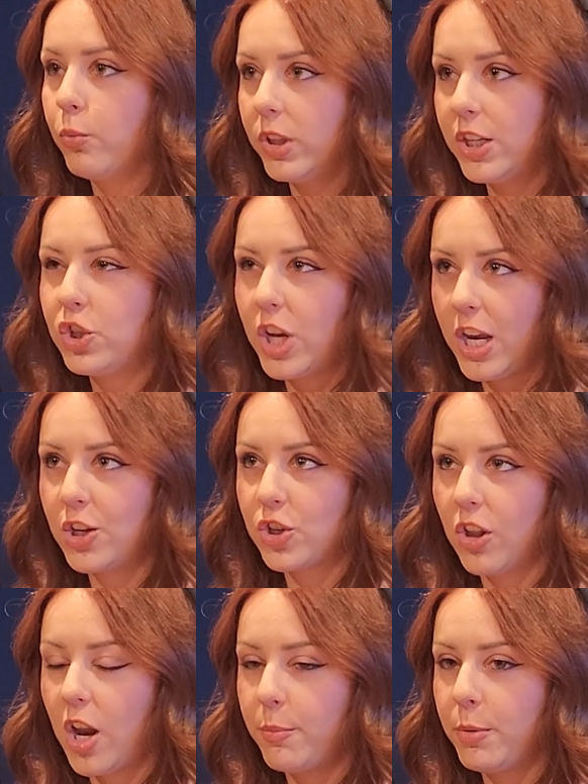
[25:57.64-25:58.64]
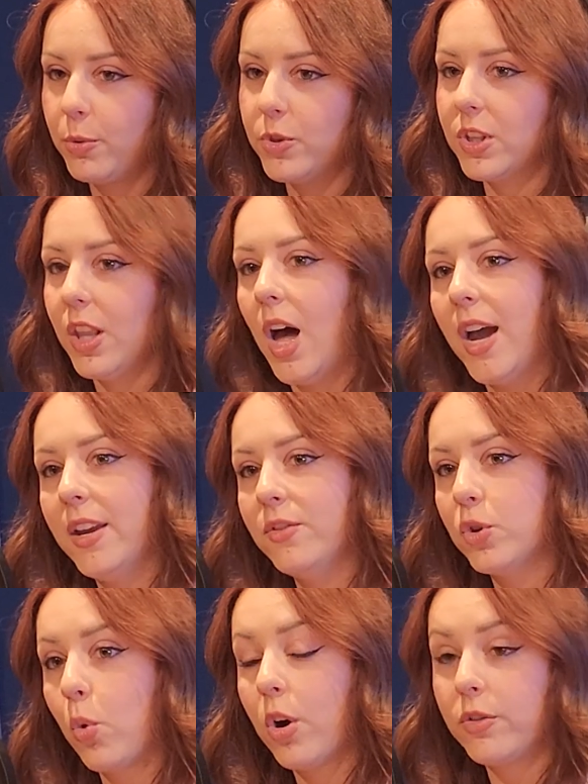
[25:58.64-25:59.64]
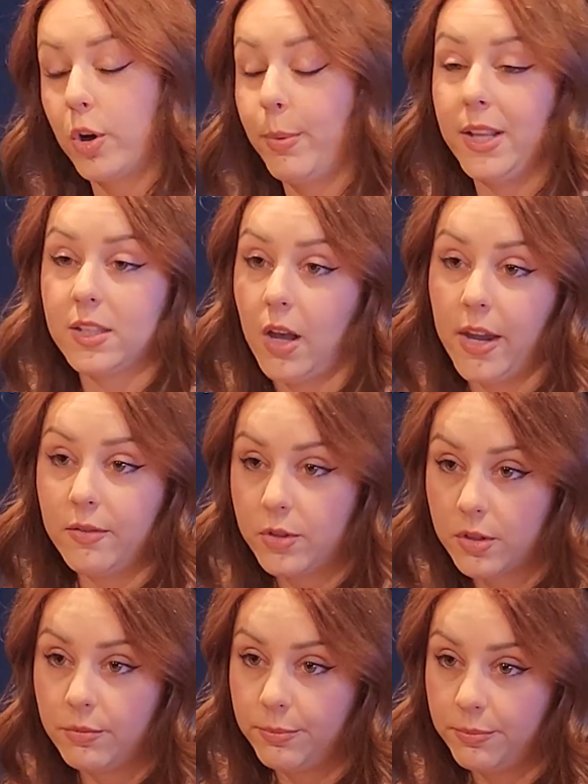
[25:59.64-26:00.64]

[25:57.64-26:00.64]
really changed a lot of people's lives or their pets' lives.